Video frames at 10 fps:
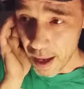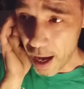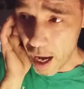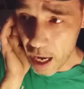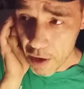
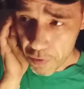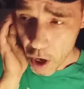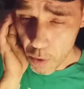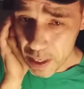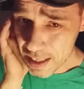I've
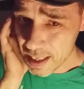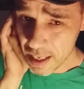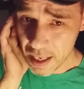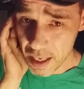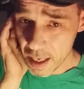always
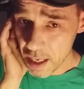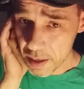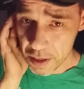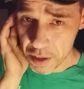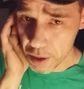
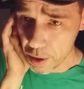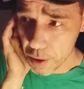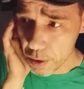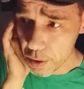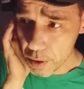needed
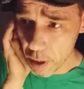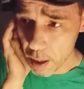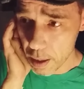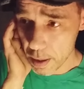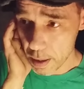you.
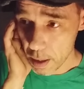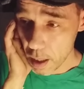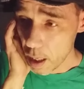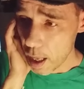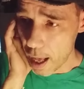
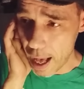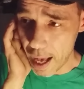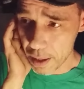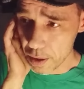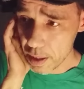
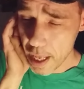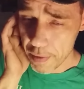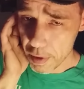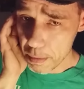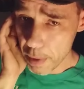I could
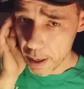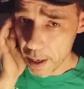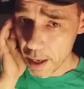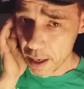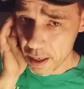never
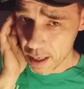make